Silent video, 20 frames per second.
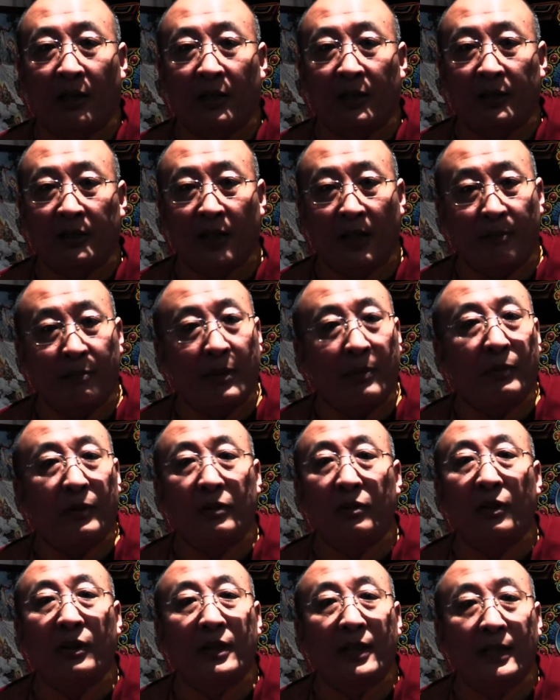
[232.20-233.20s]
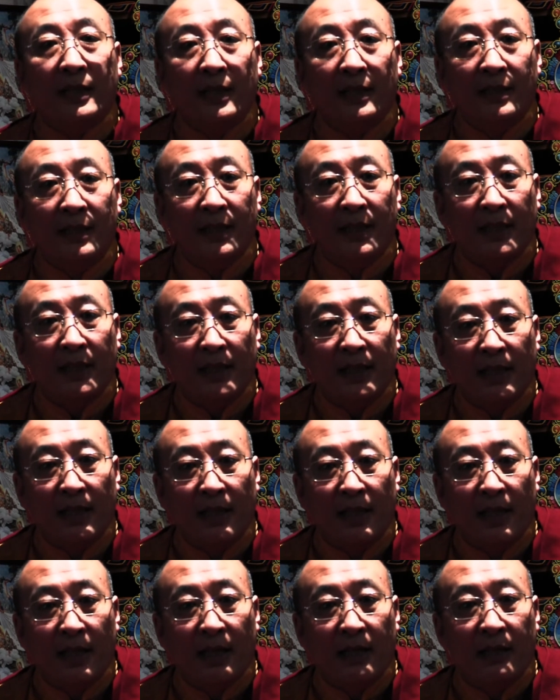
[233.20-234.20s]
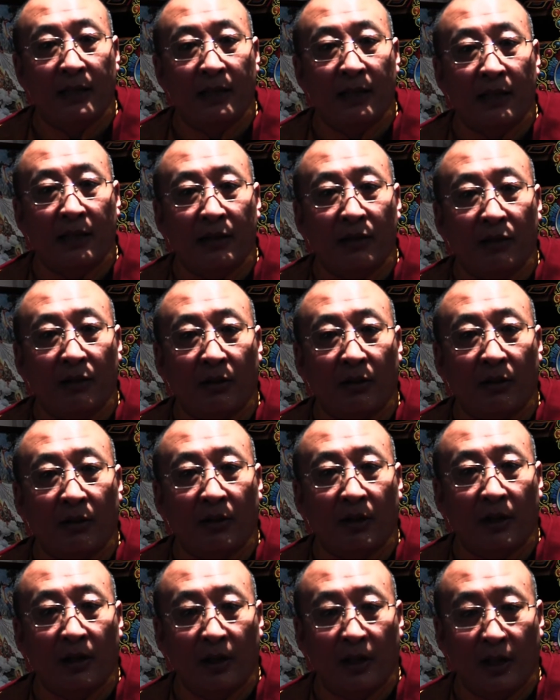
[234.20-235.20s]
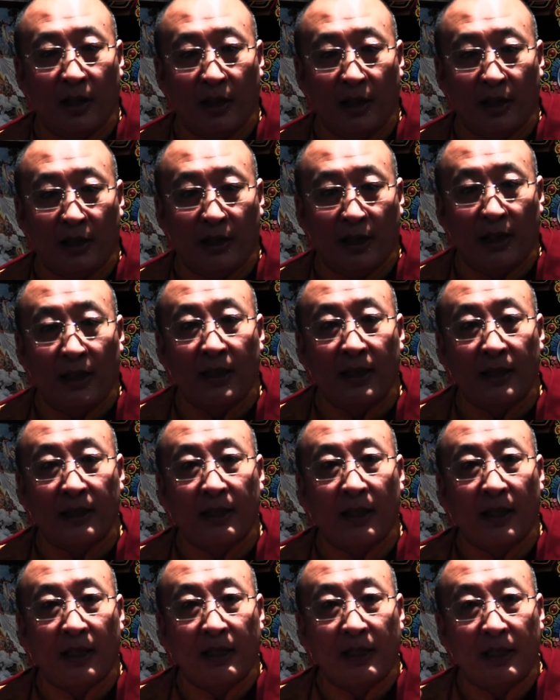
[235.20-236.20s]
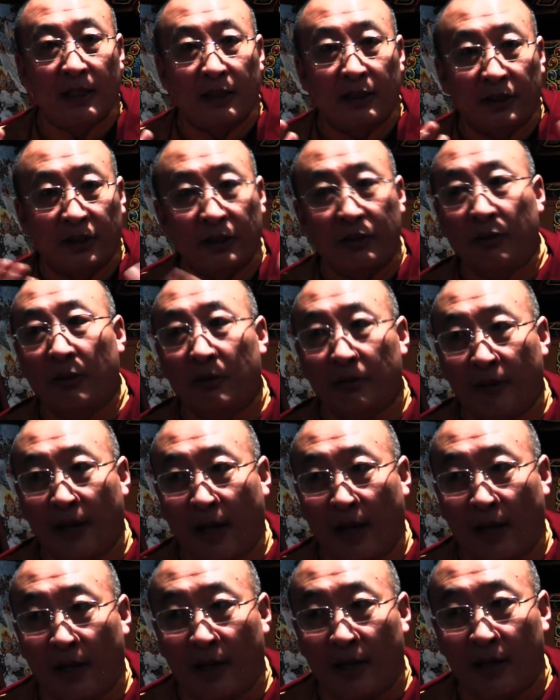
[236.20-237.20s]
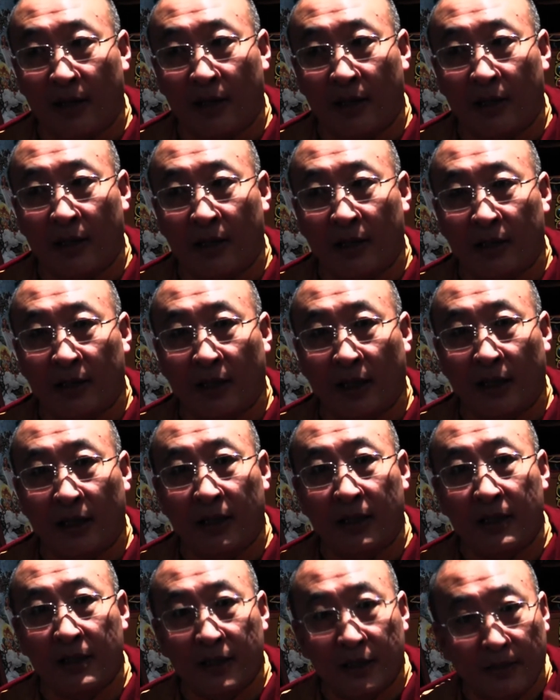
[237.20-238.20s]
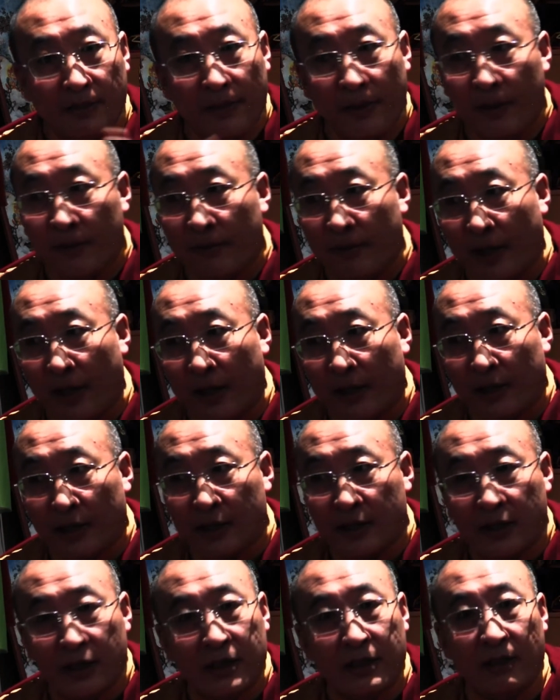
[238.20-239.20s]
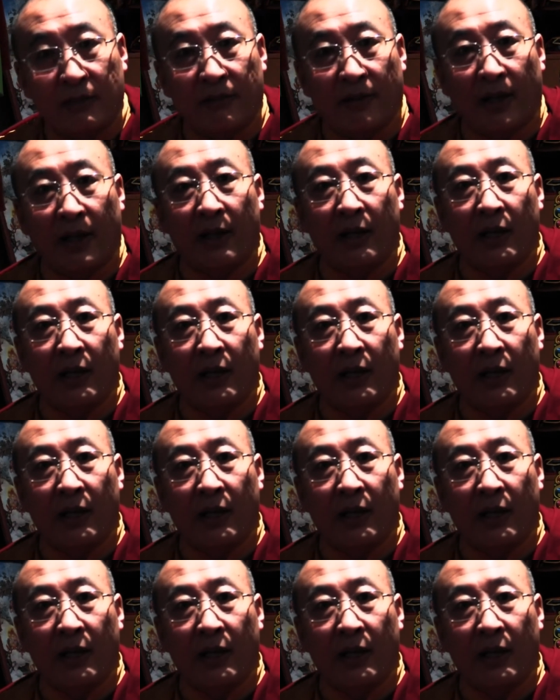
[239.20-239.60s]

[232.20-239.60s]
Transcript: Some people not necessarily, they learn in a school way. They learn different way, the teacher way.